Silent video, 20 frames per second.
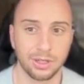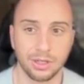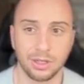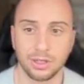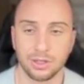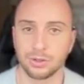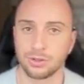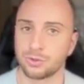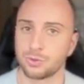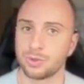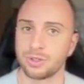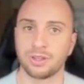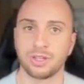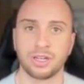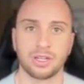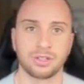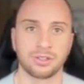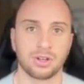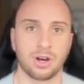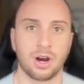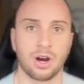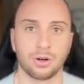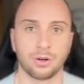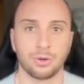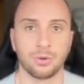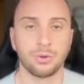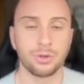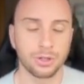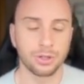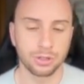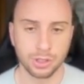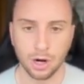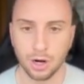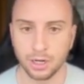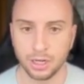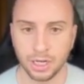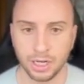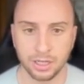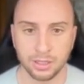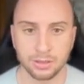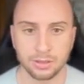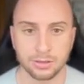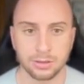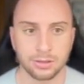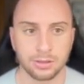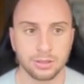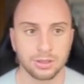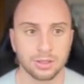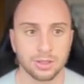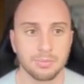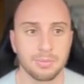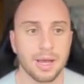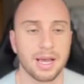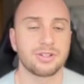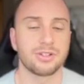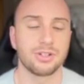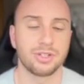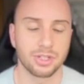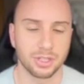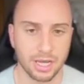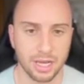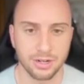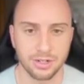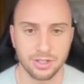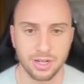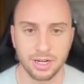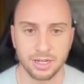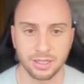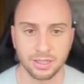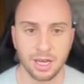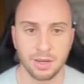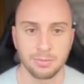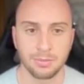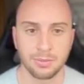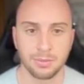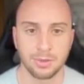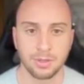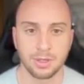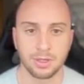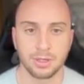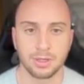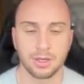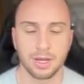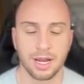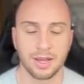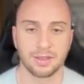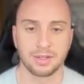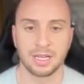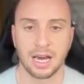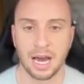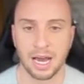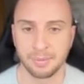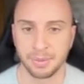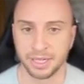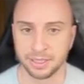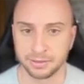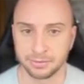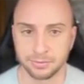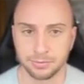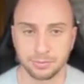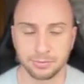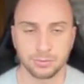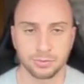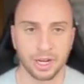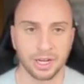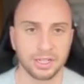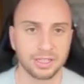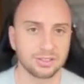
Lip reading: So those three things are who you're targeting, the messaging that you're sending them, and the timing, right?